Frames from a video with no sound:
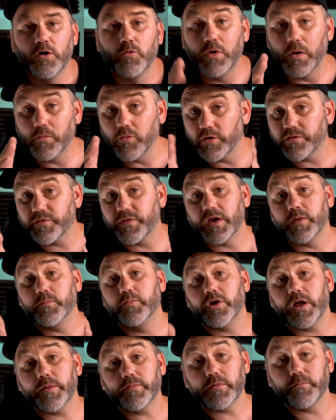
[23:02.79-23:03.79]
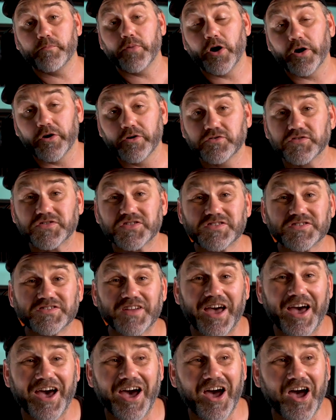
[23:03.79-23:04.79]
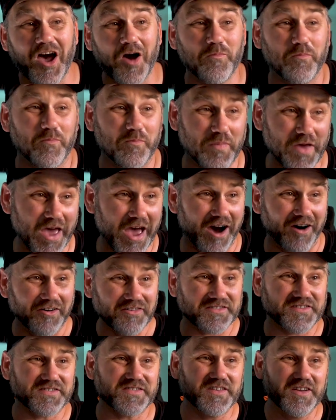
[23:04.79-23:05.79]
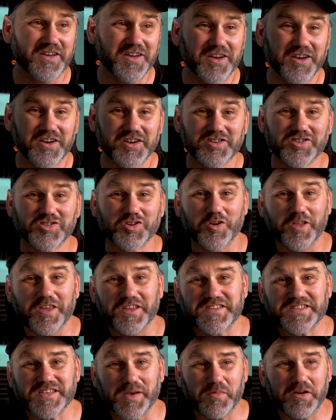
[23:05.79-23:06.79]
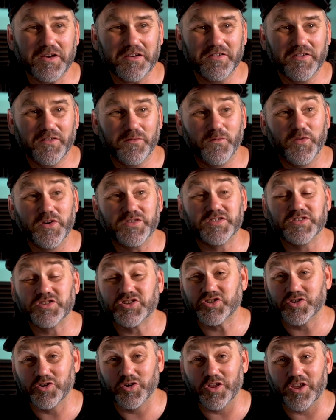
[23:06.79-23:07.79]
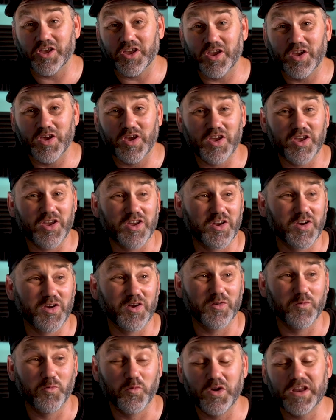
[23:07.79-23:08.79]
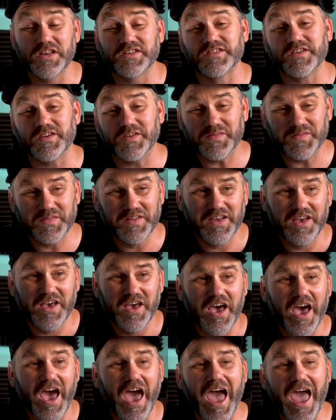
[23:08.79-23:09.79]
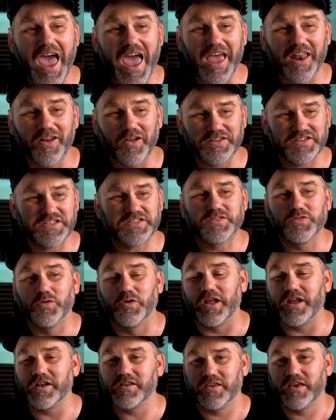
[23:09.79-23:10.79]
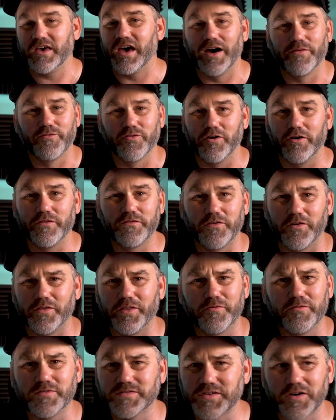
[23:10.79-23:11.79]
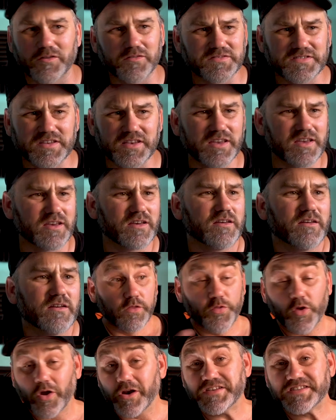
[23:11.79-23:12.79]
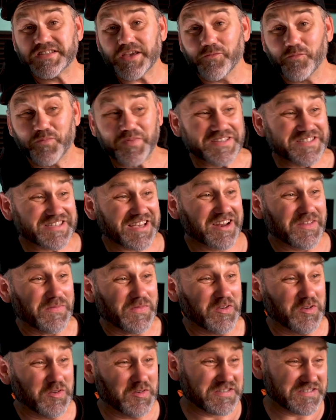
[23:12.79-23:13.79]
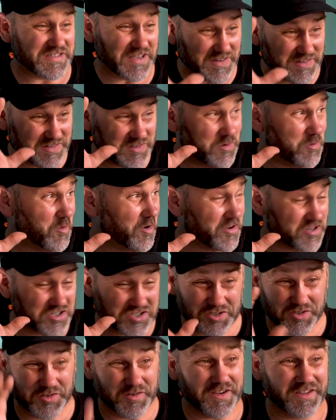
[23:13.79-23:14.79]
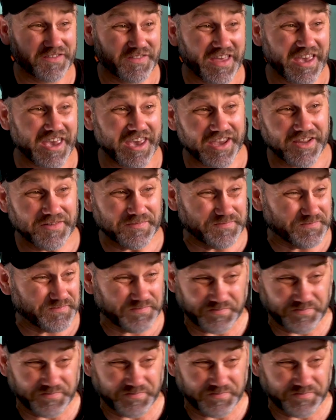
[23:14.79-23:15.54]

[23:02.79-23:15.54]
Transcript: One more thing, put up a post about shooting in summer versus shooting in winter. And I just thought I'd cover off on the results here. 37% of you said you want to shoot in the heat.